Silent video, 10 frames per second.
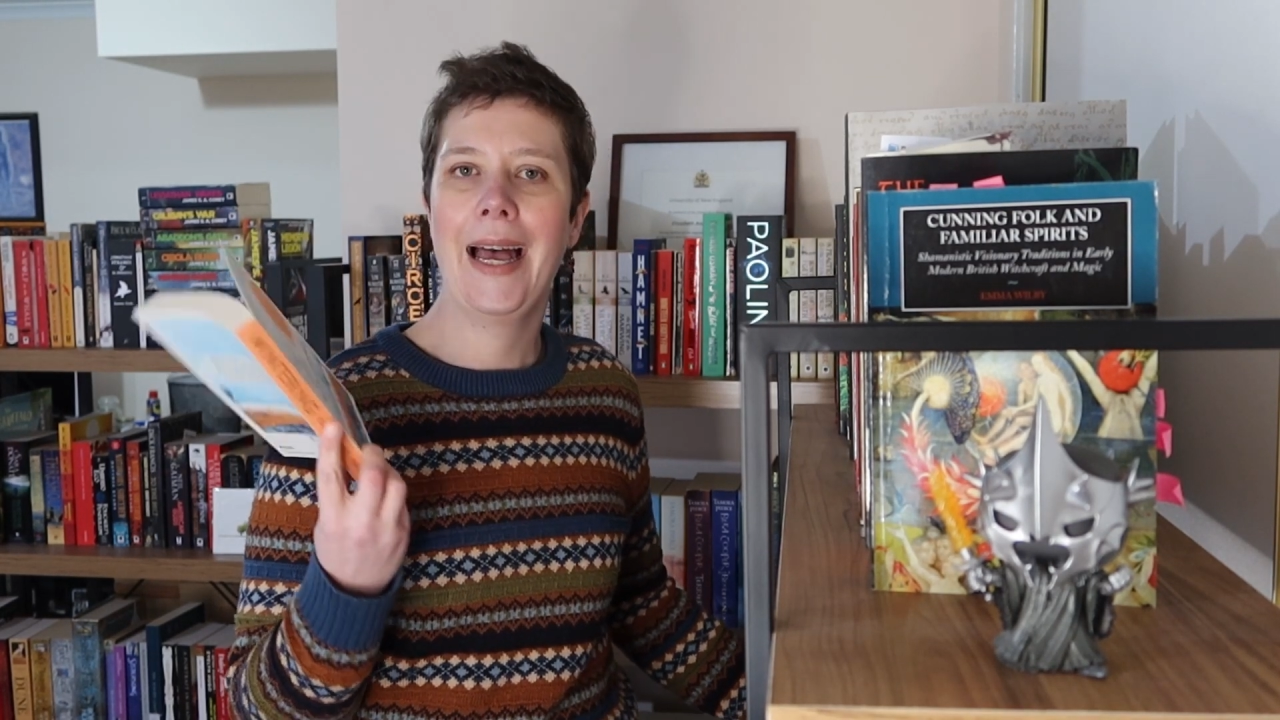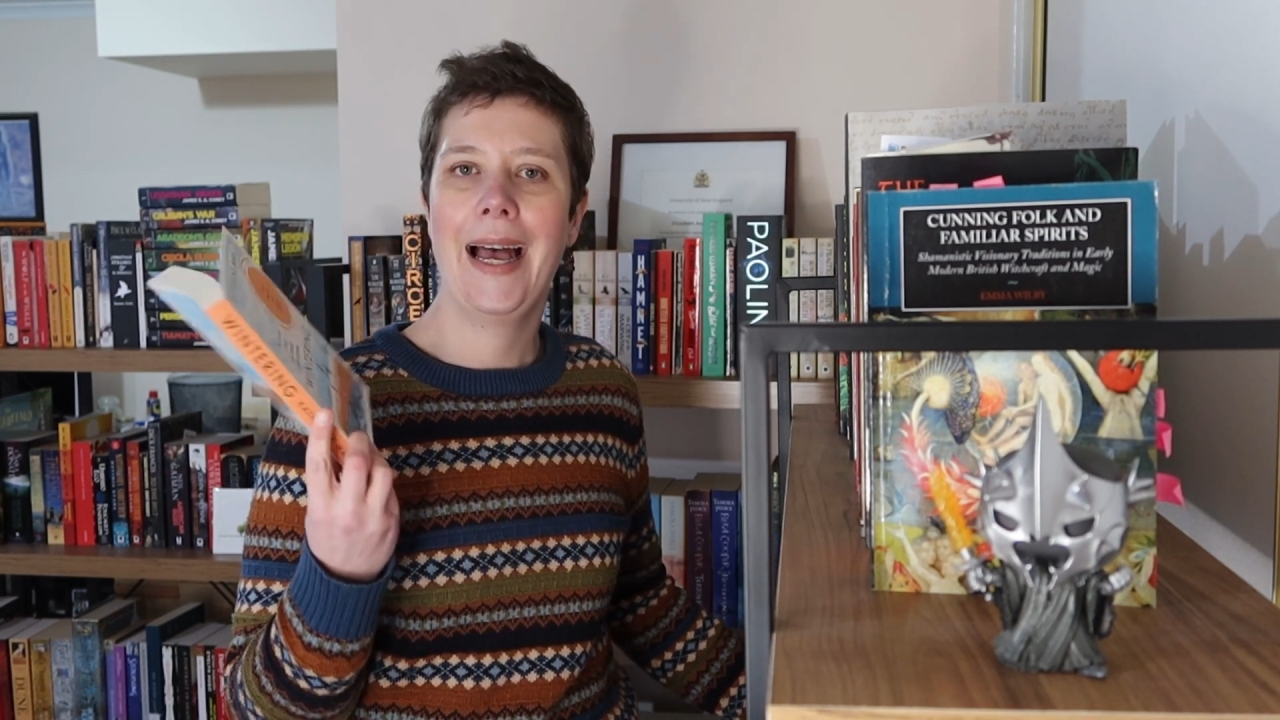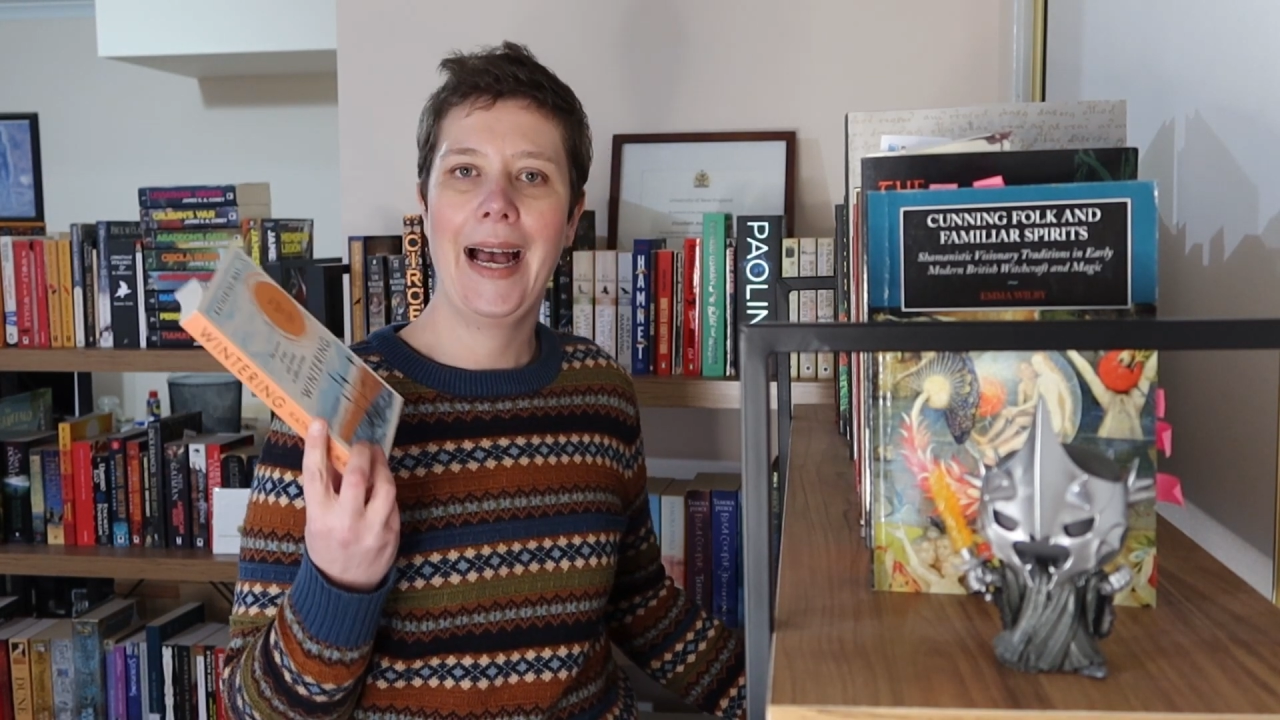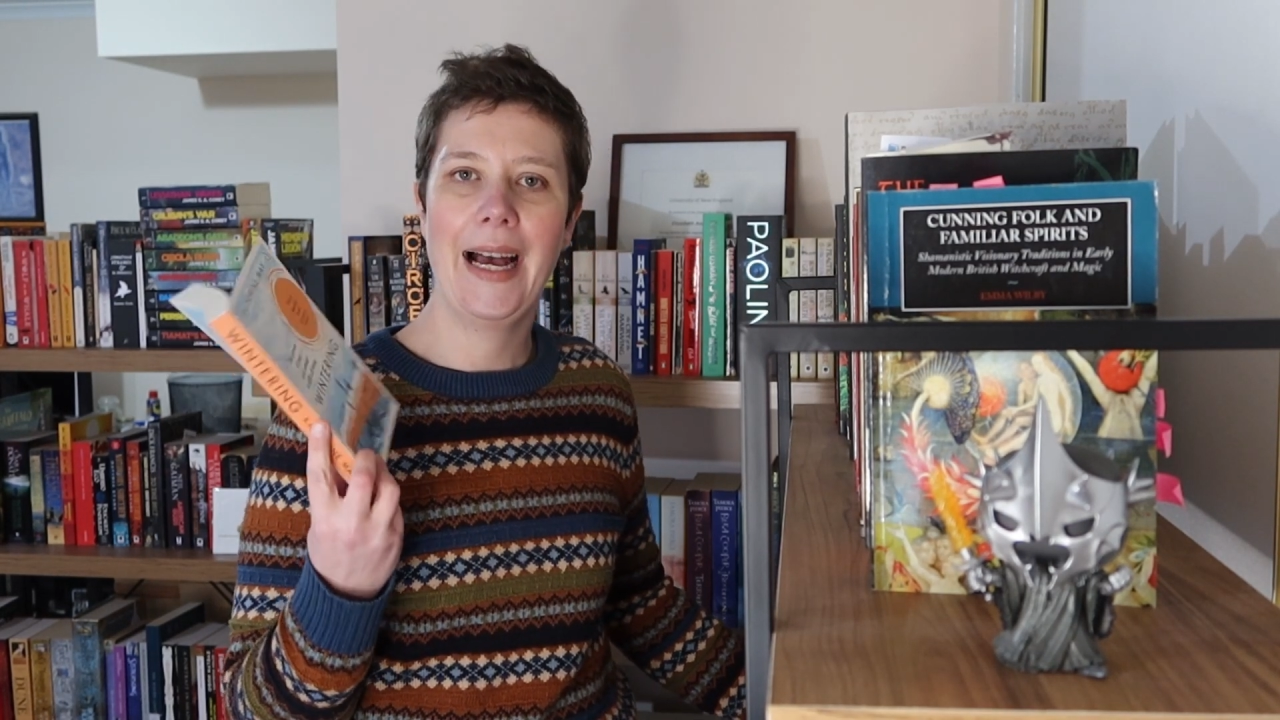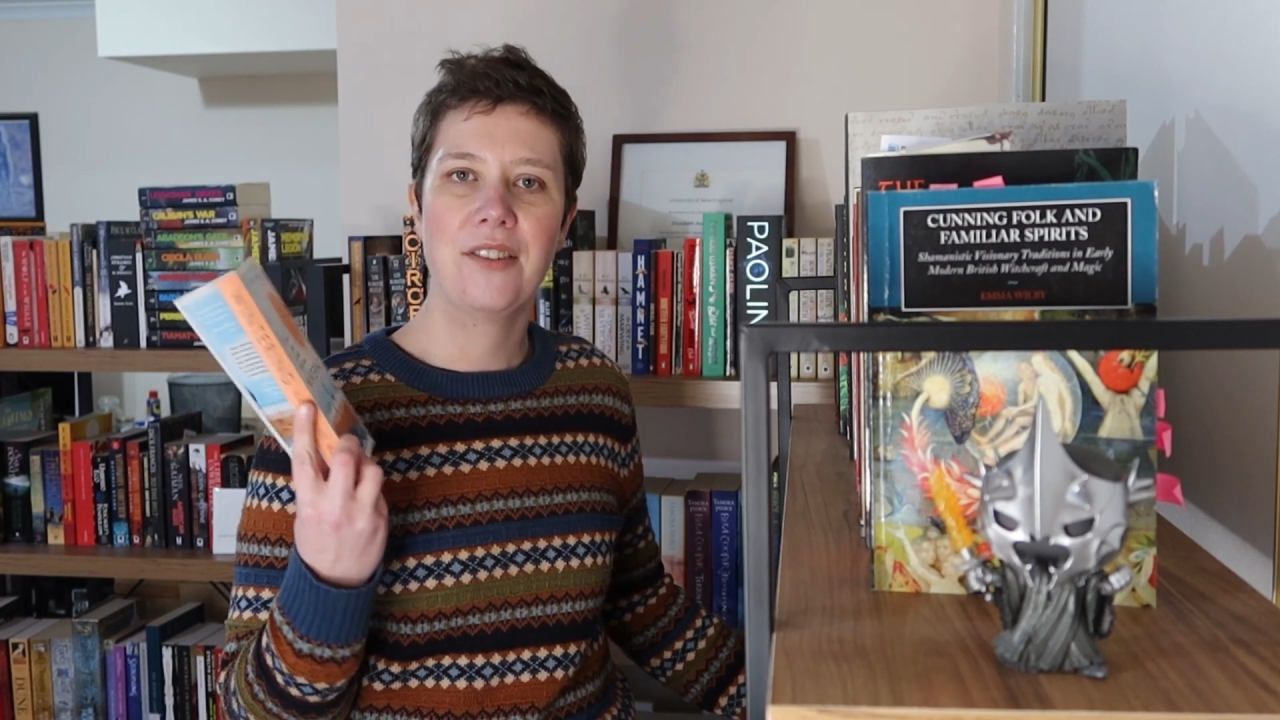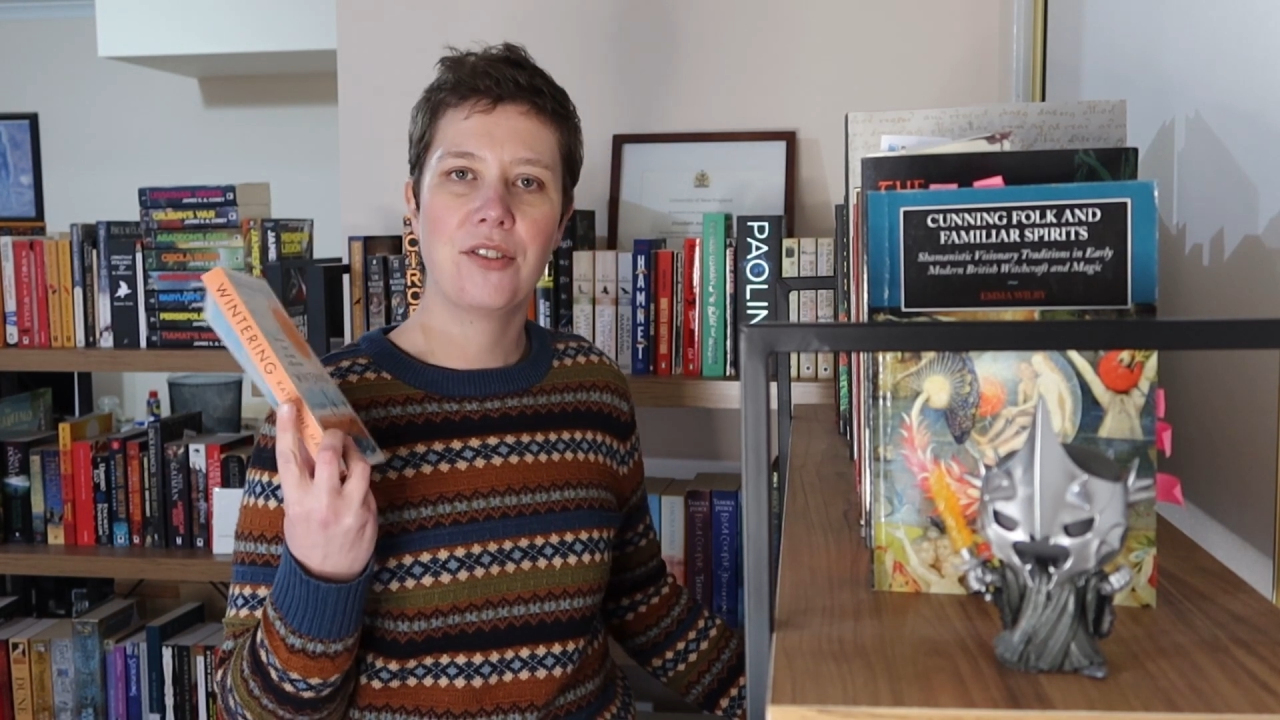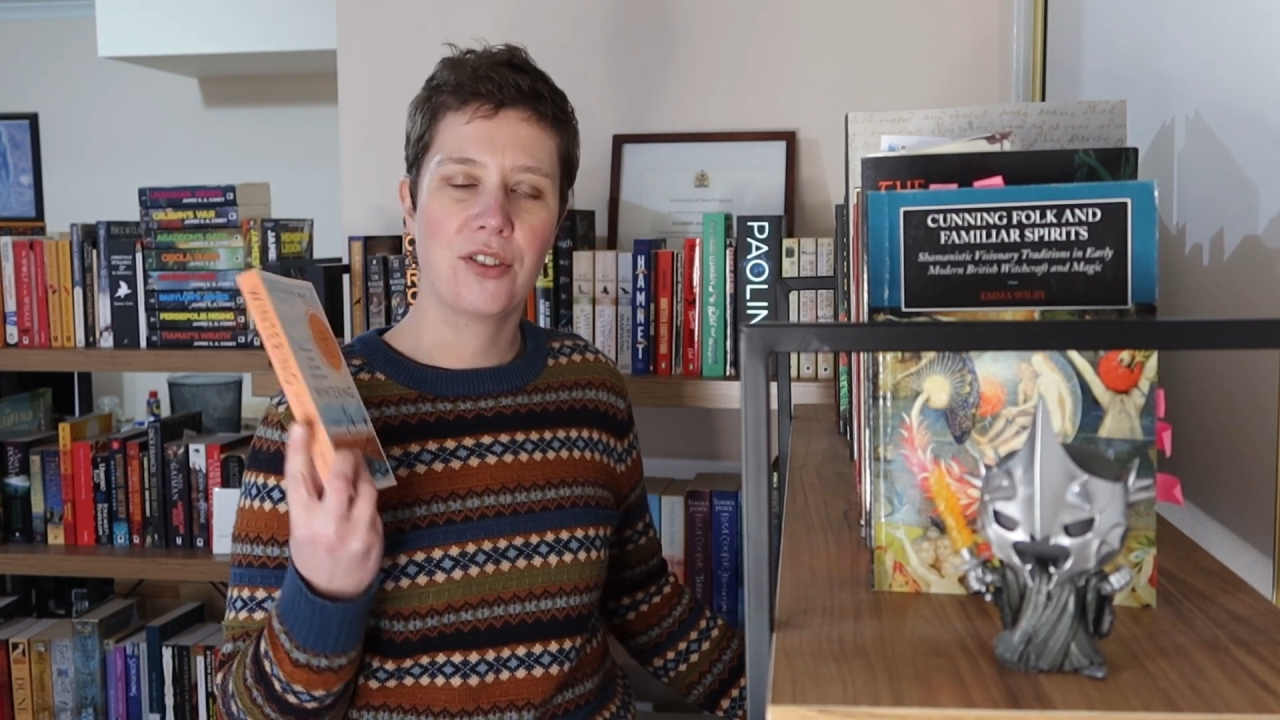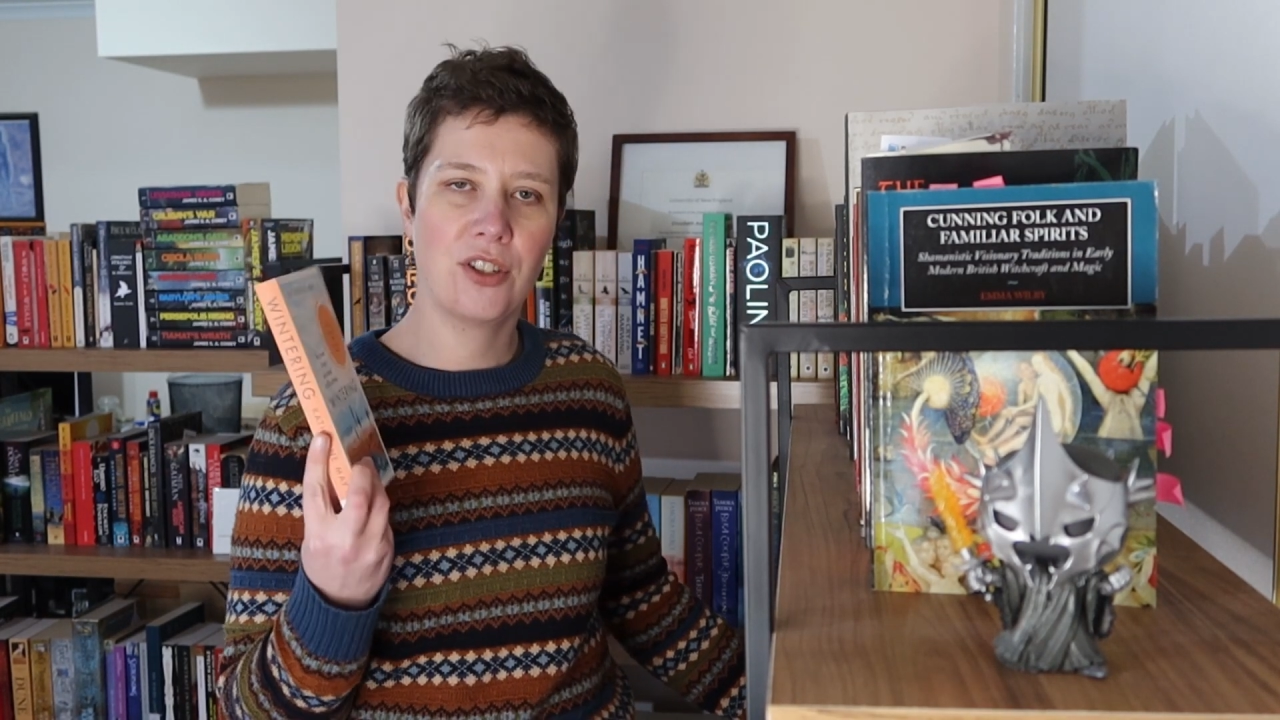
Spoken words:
had to